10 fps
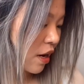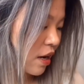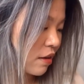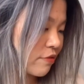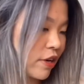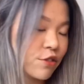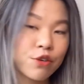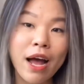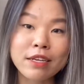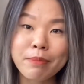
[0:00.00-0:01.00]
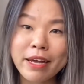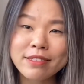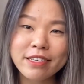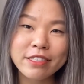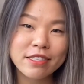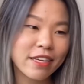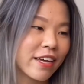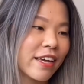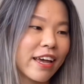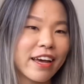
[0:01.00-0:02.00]
of track pants-ish
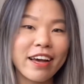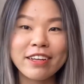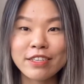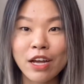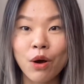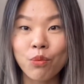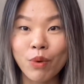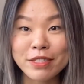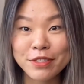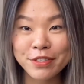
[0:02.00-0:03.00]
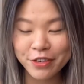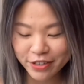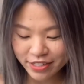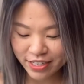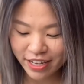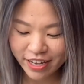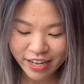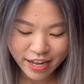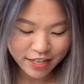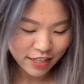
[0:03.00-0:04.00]
thing, and 1 skirt.
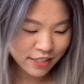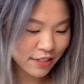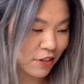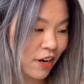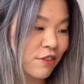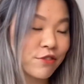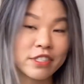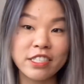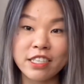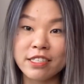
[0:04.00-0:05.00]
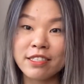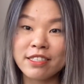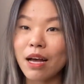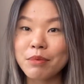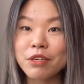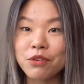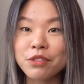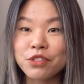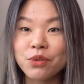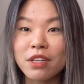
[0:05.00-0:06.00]
And let's start off with jeans. I've been
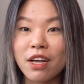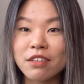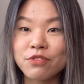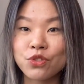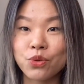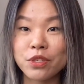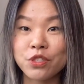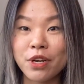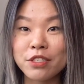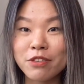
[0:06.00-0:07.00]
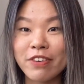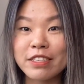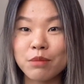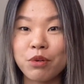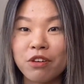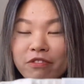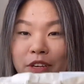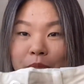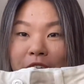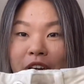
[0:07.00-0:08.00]
going to a lot of stores trying to find the
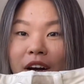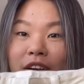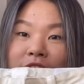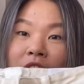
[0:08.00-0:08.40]
perfect pair of